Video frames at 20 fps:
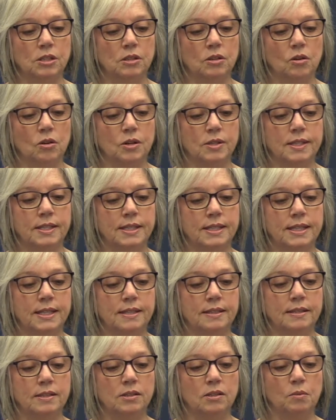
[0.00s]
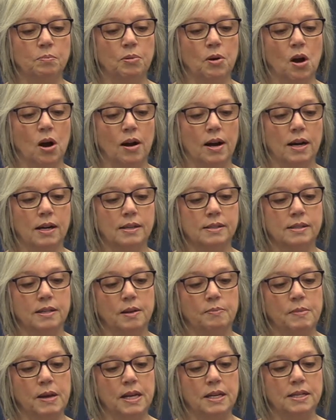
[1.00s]
or seasonal products
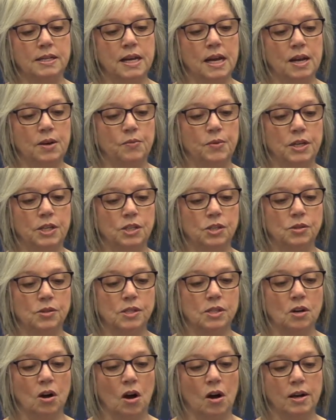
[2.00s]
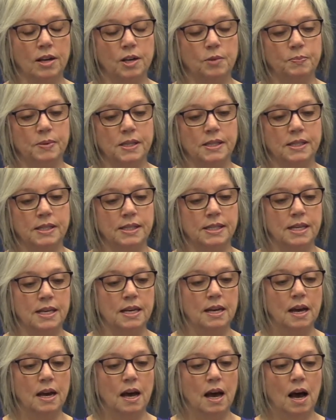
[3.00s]
and maintain reduced occupancy
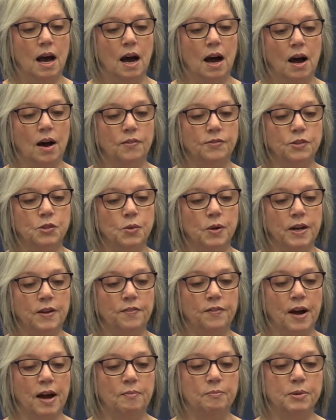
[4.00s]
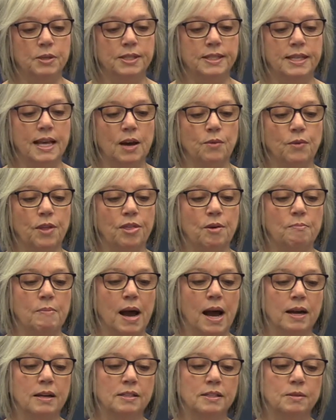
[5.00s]
of 25% with a
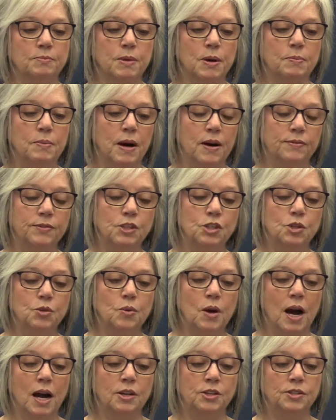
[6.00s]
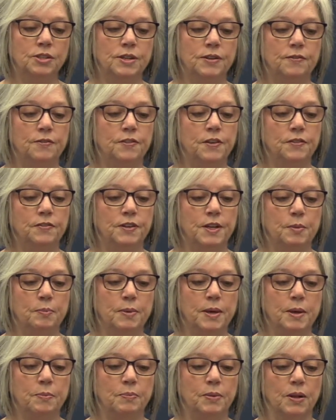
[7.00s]
maximum of 250
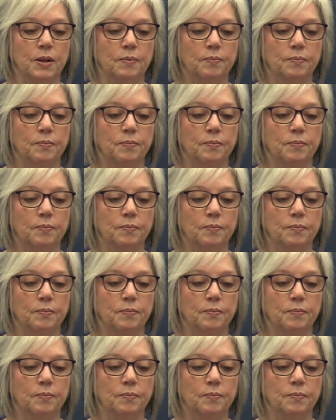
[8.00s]
people.